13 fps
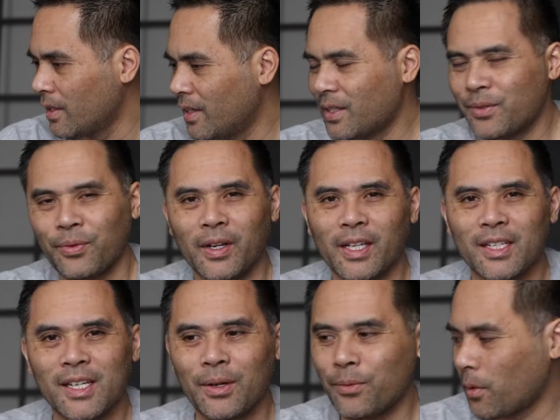It's funny
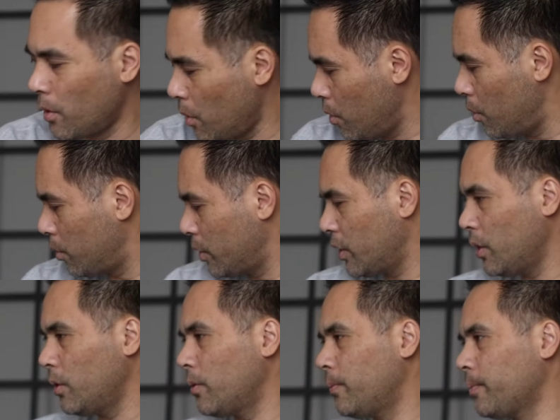because at work, oh
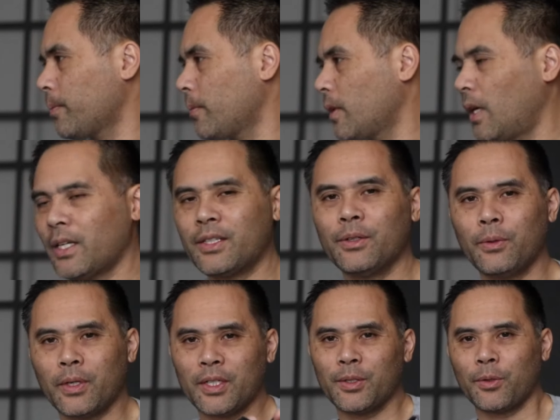shoot, I do
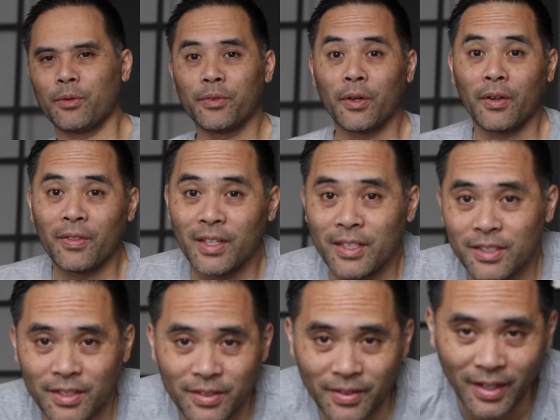want to do a review on
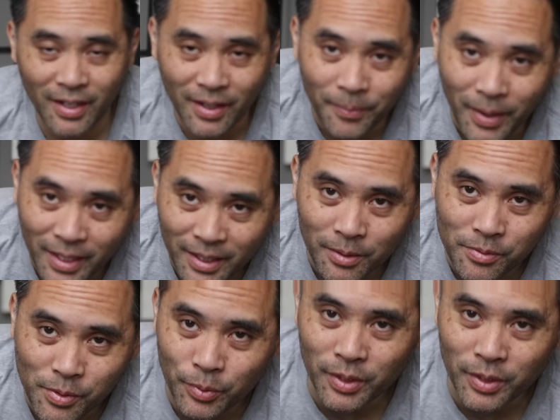these. I got them for a